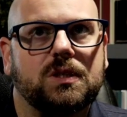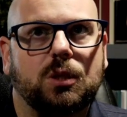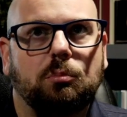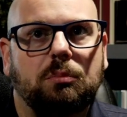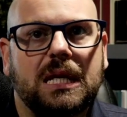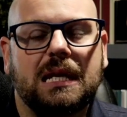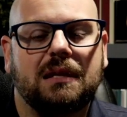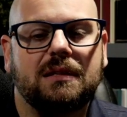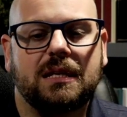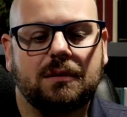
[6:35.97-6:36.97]
To me,
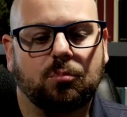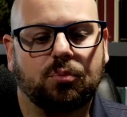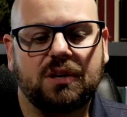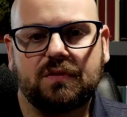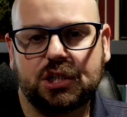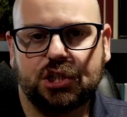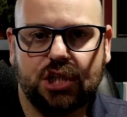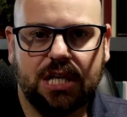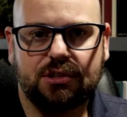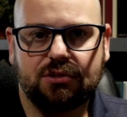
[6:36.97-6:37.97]
in the brief
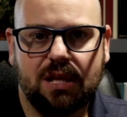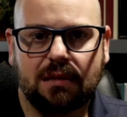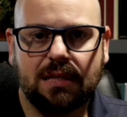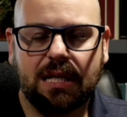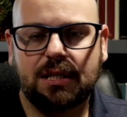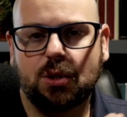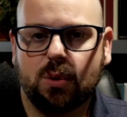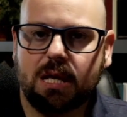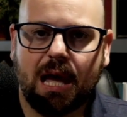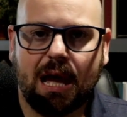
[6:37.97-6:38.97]
exchange that Lady
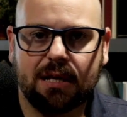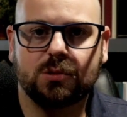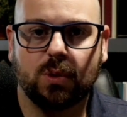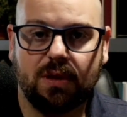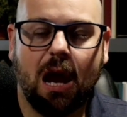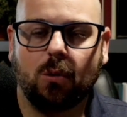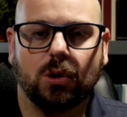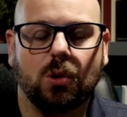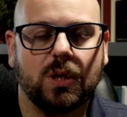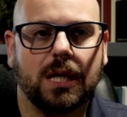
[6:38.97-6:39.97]
Loki has with
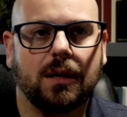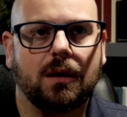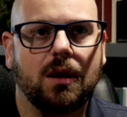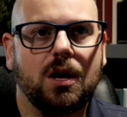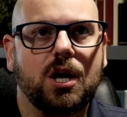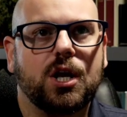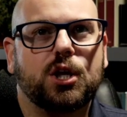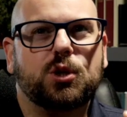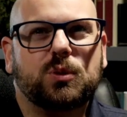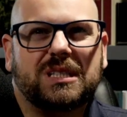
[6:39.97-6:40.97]
our Loki,
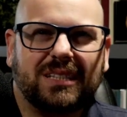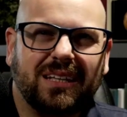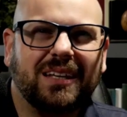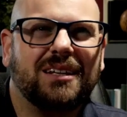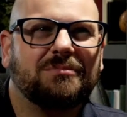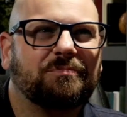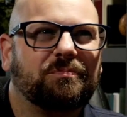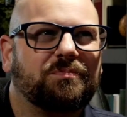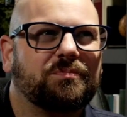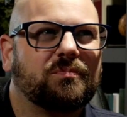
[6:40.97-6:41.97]
you see
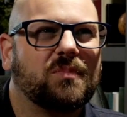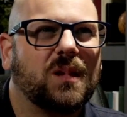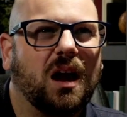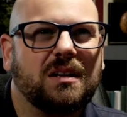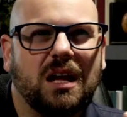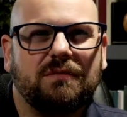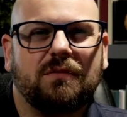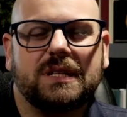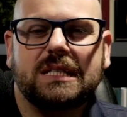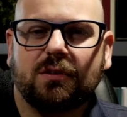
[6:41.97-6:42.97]
enough
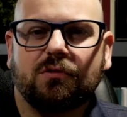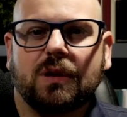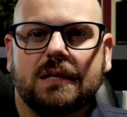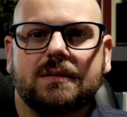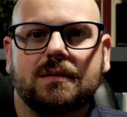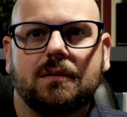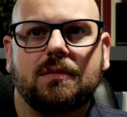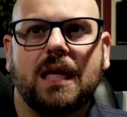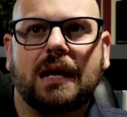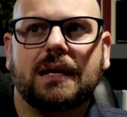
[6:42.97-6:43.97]
of a difference
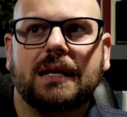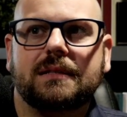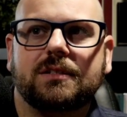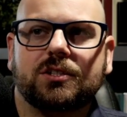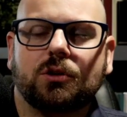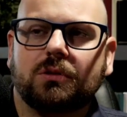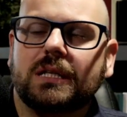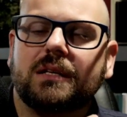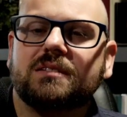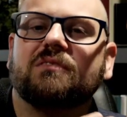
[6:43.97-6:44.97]
that it
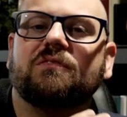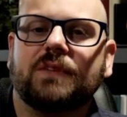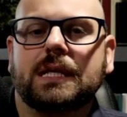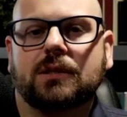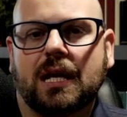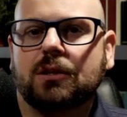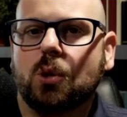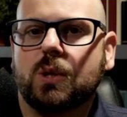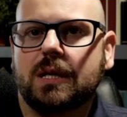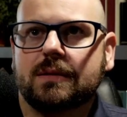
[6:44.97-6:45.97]
certainly doesn't feel like
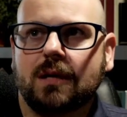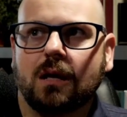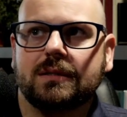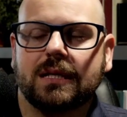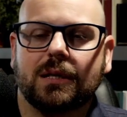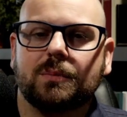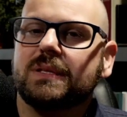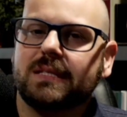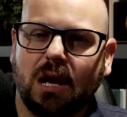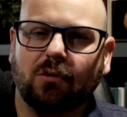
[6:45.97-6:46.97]
Loki is hunting
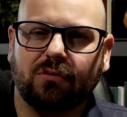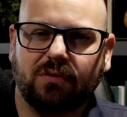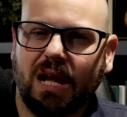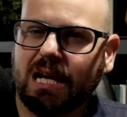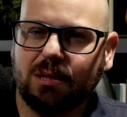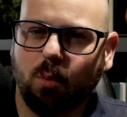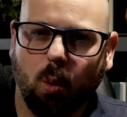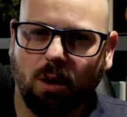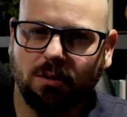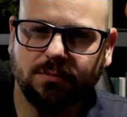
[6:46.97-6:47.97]
himself
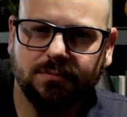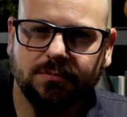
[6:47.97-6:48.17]
anymore.